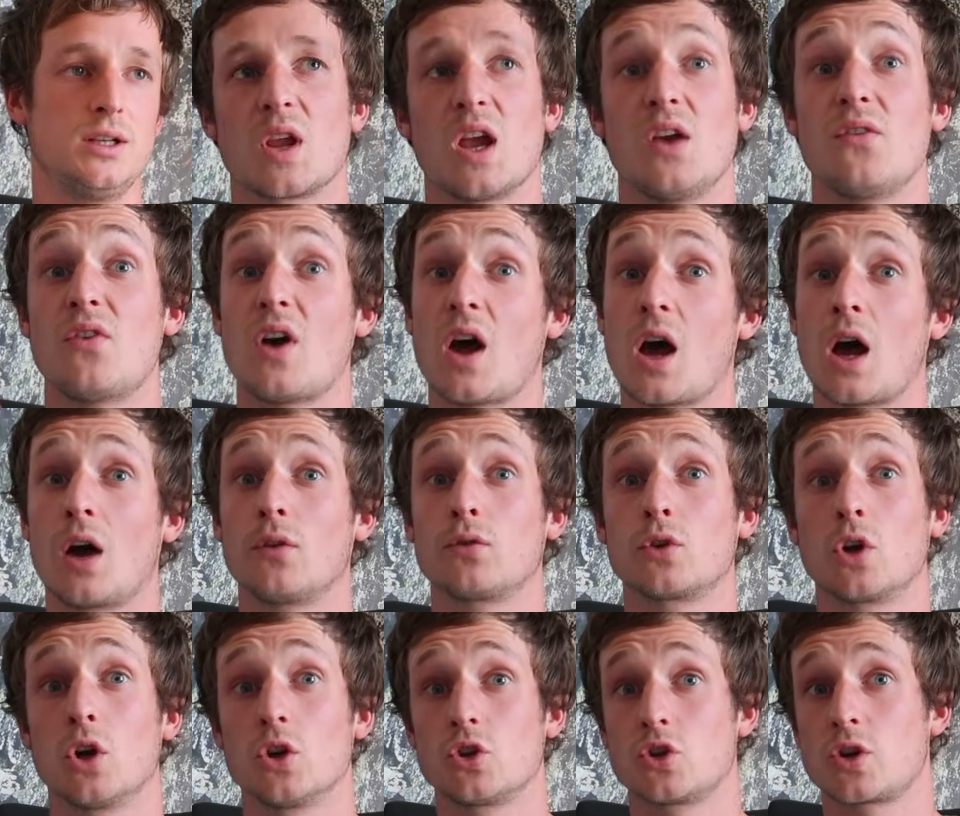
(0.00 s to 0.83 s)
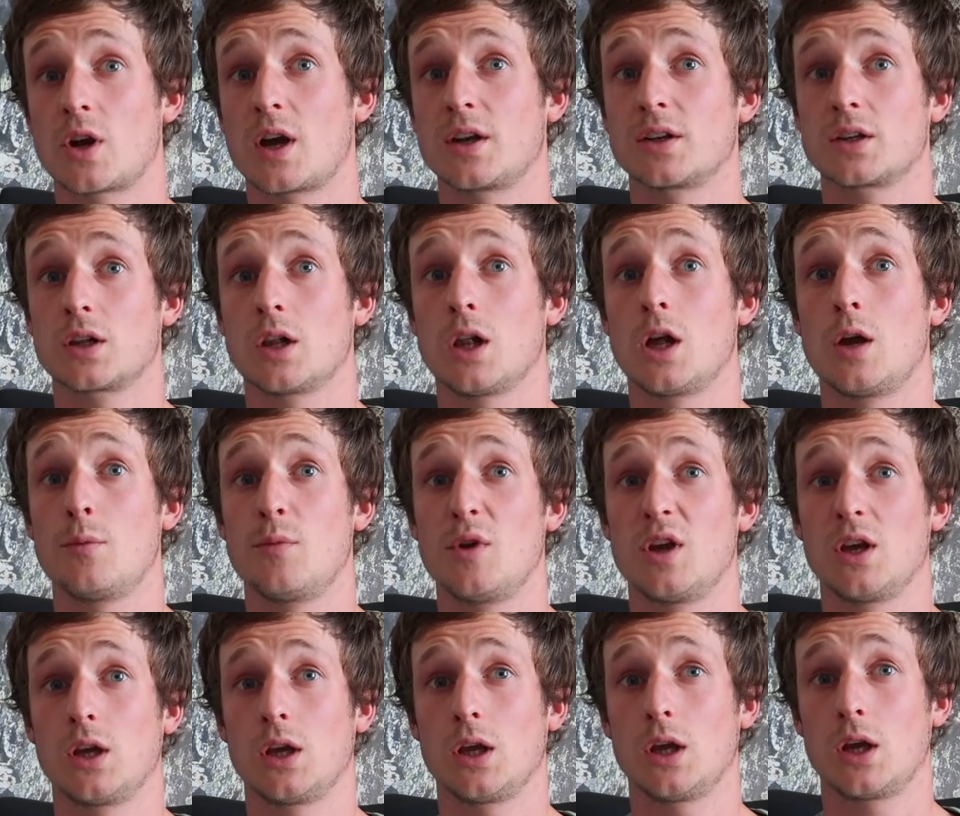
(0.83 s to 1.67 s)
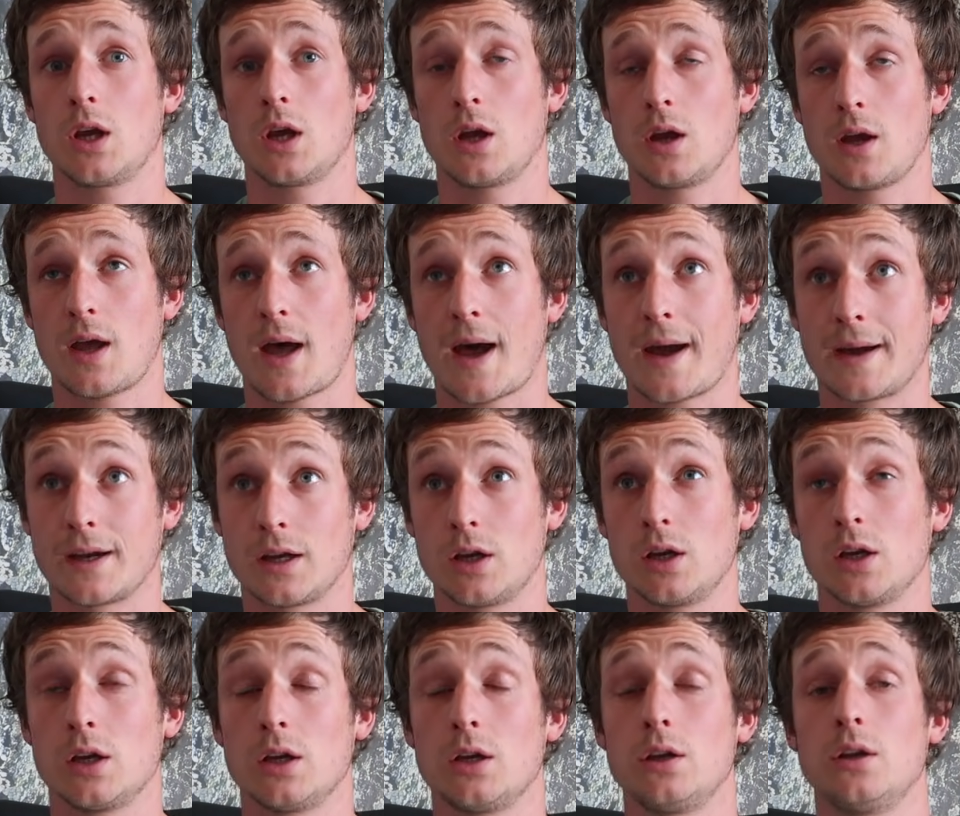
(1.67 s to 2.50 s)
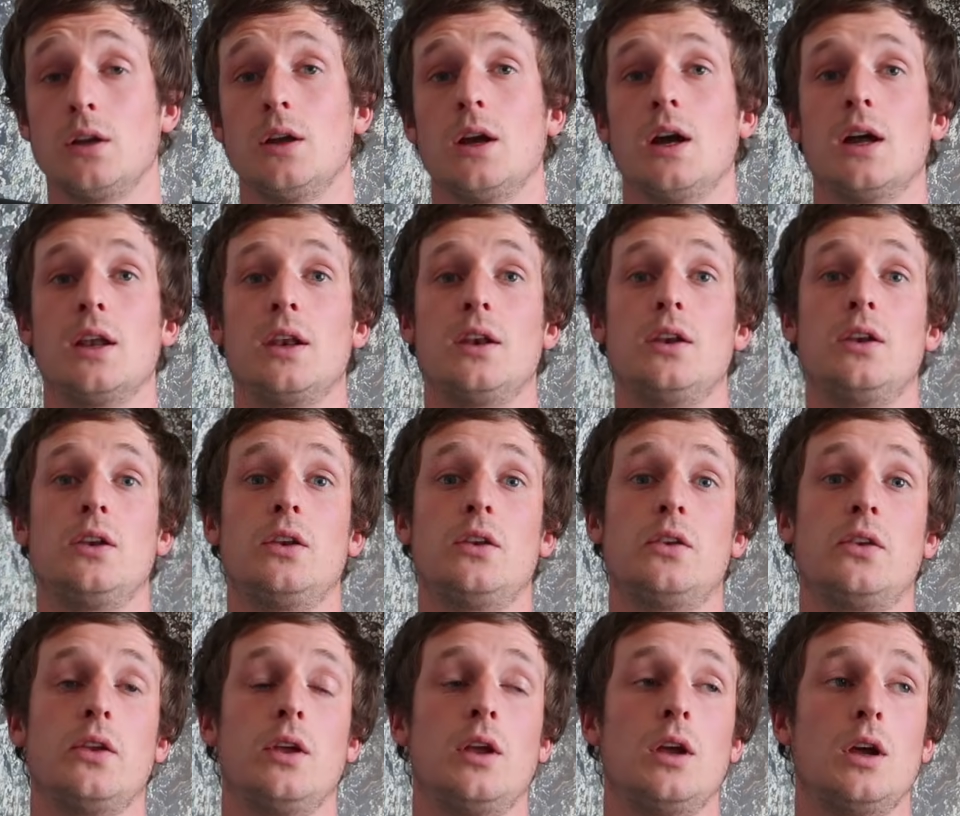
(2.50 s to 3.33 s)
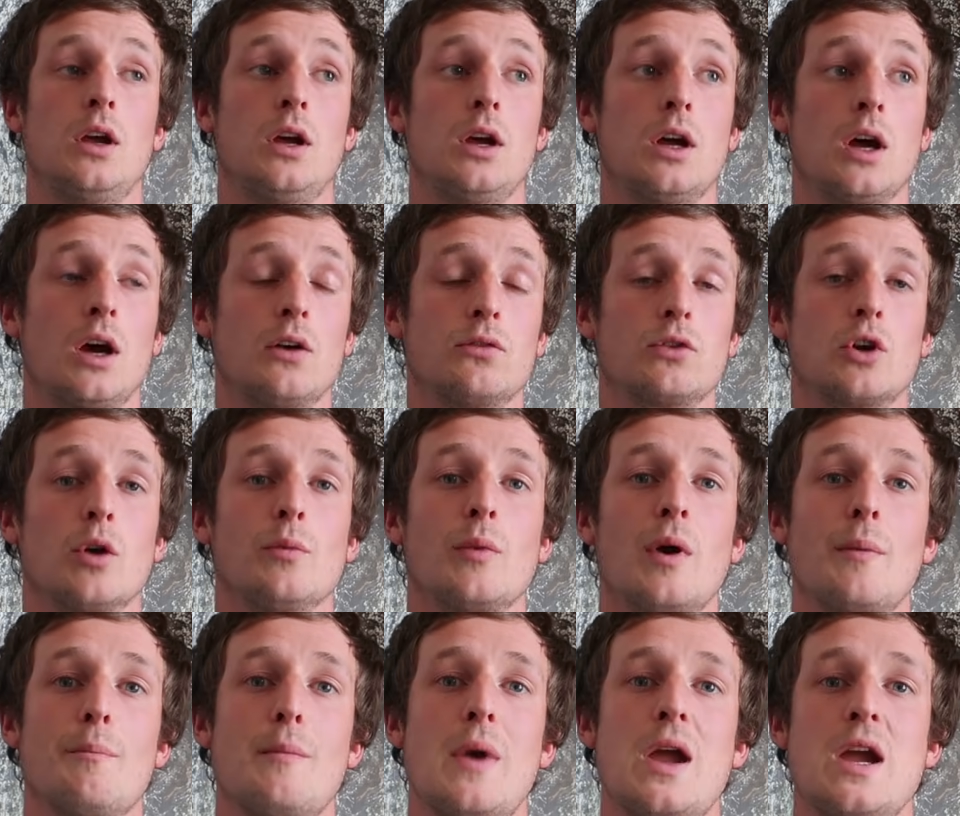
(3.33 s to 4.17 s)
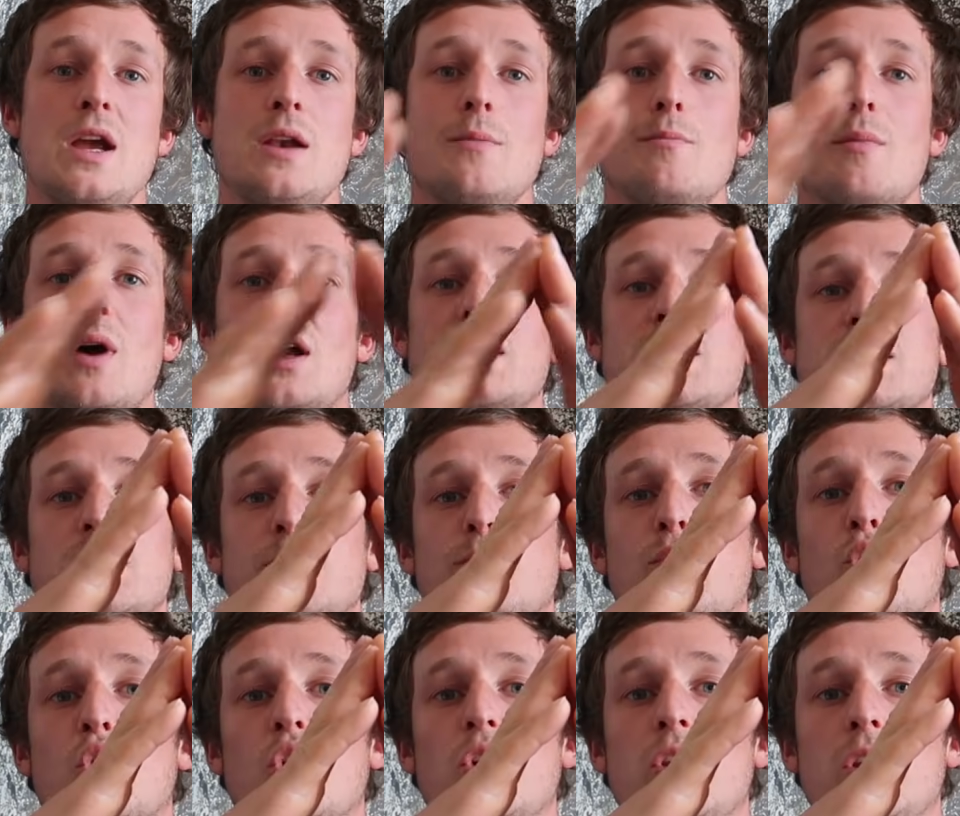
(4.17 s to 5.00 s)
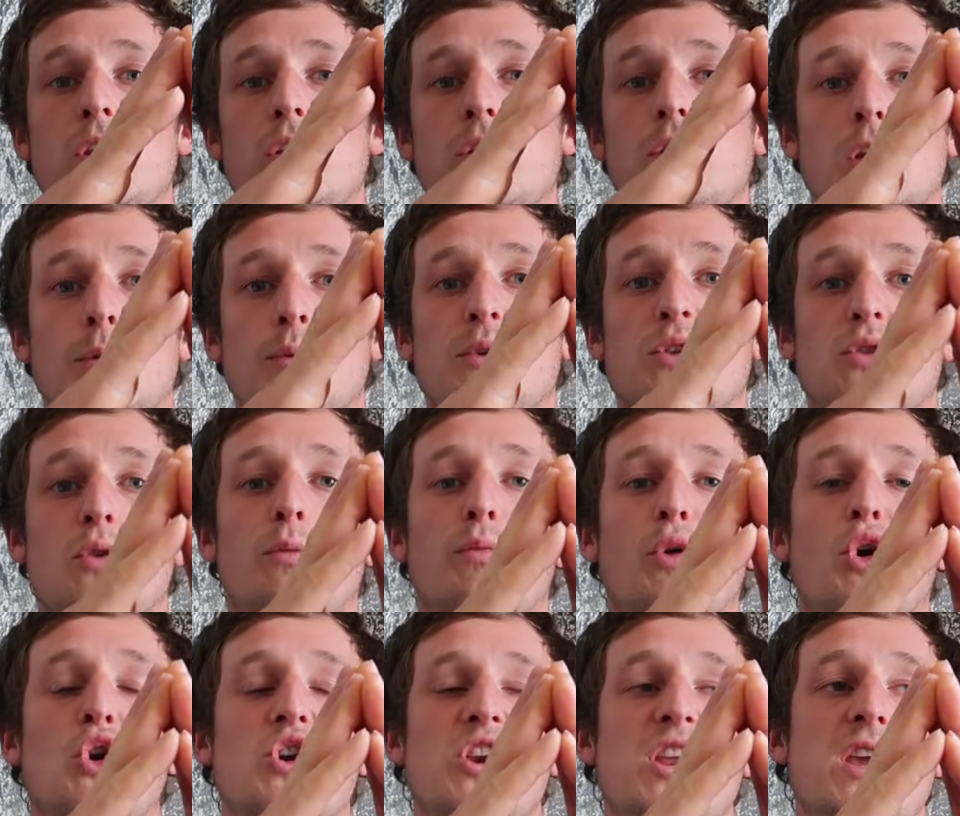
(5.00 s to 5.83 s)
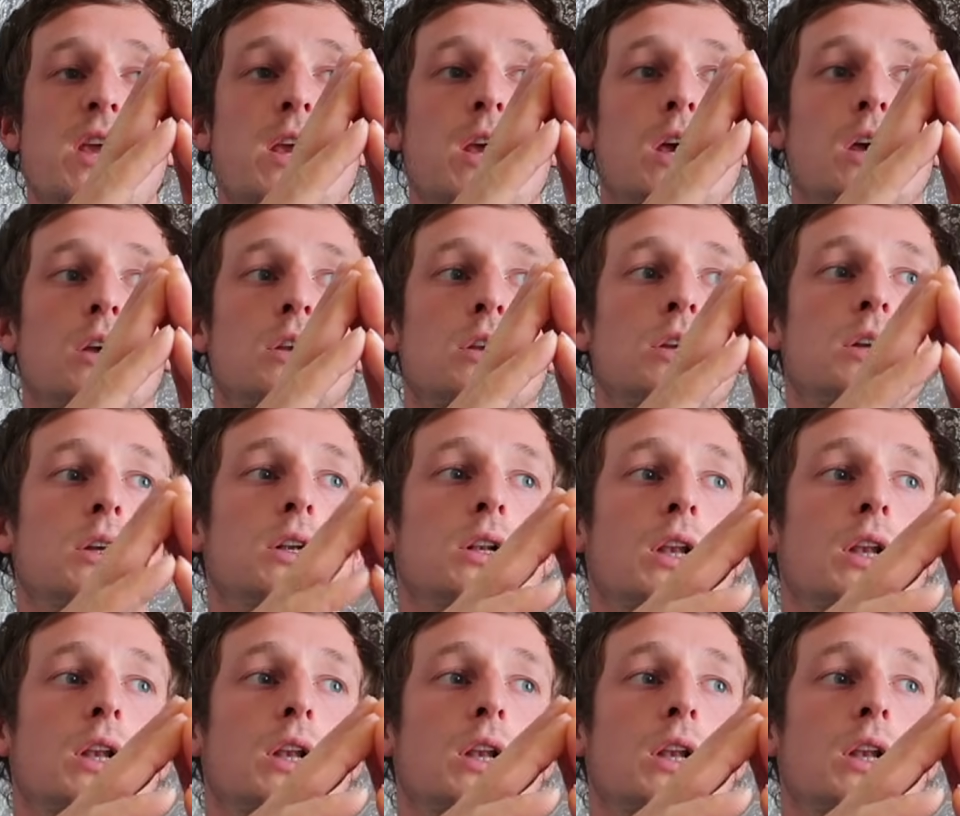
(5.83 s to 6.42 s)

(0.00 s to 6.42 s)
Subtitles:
If I have got a trad climbing anchor and I've got my main master point coming to a point here,